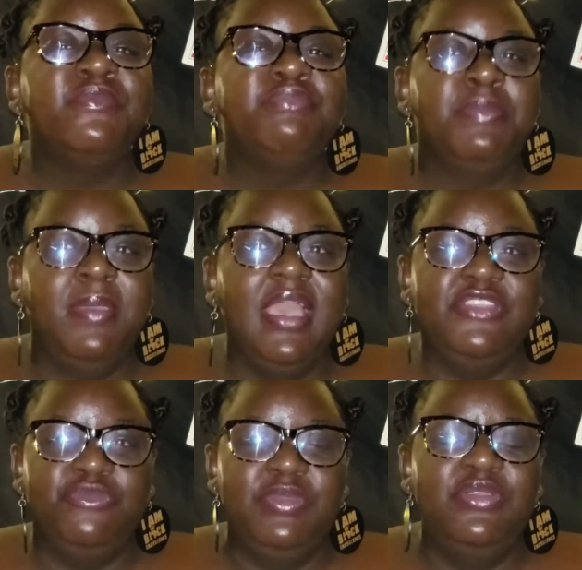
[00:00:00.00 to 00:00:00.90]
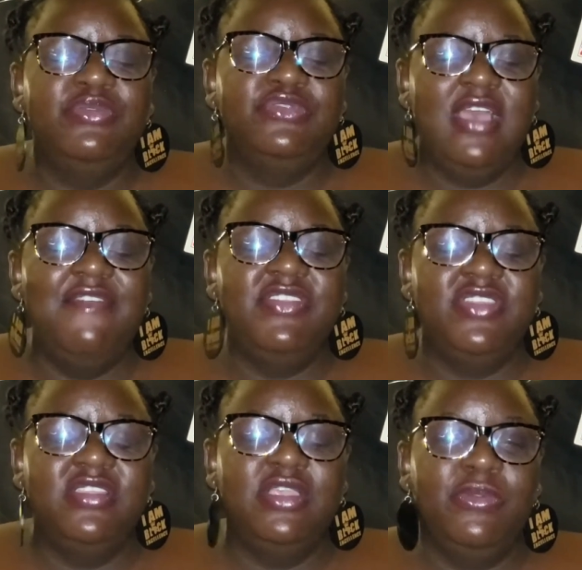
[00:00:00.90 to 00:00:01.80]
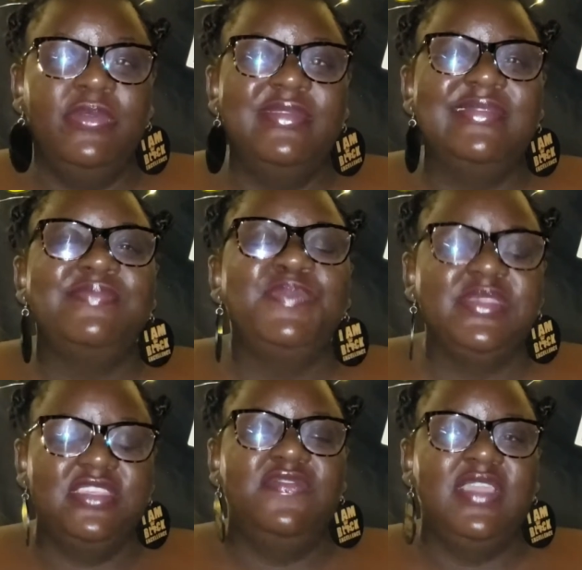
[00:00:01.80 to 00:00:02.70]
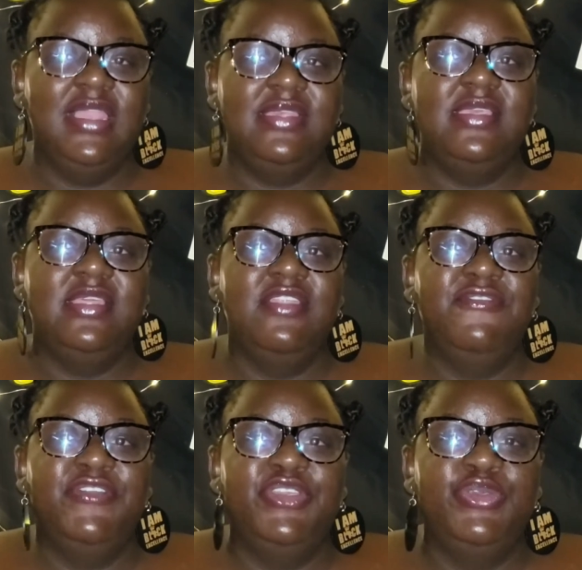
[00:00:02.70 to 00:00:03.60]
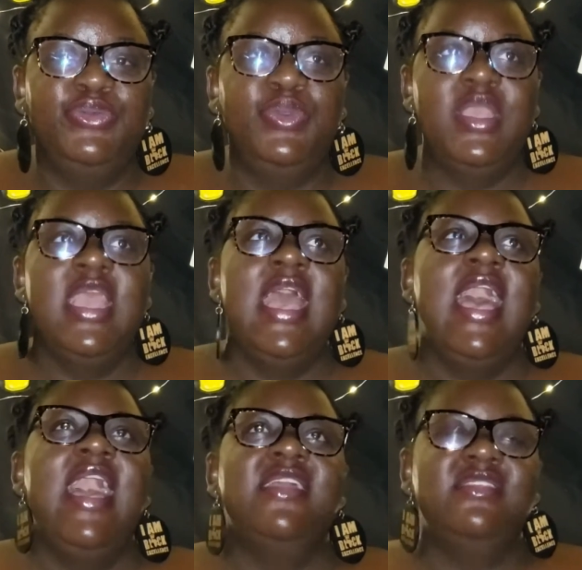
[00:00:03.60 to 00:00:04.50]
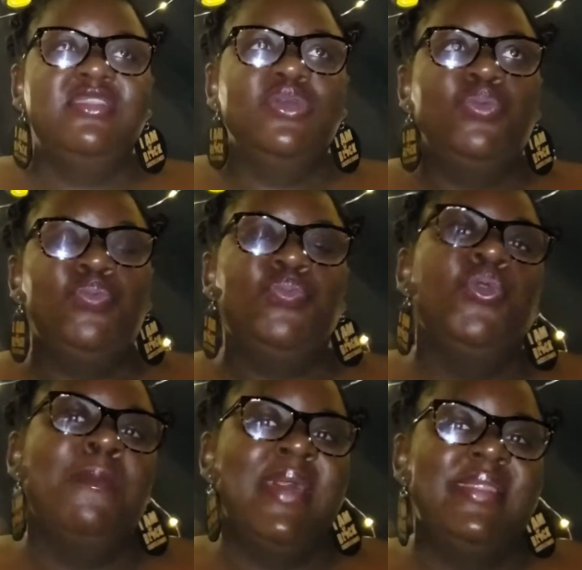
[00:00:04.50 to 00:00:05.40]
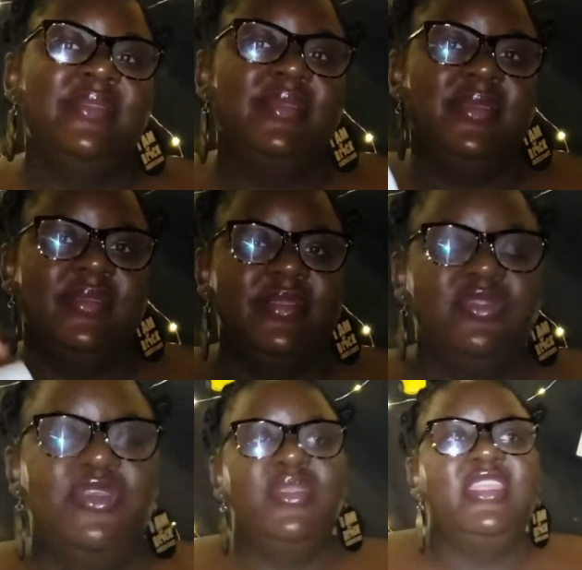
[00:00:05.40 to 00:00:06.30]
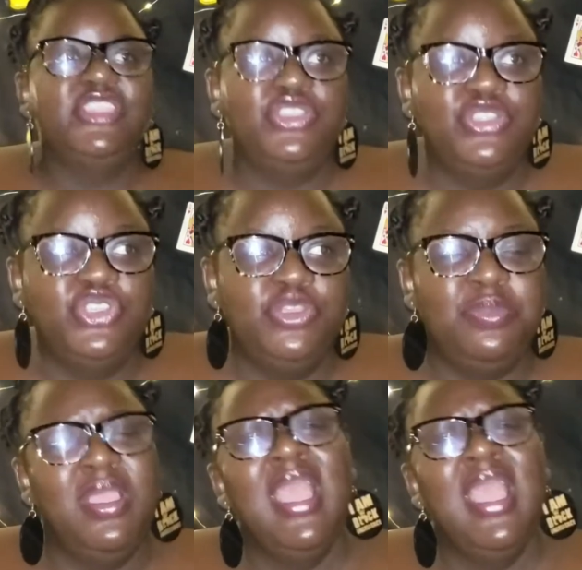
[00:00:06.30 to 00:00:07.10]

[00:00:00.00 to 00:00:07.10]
prepare to have a gender role specifically set out for you as the woman in the relationship.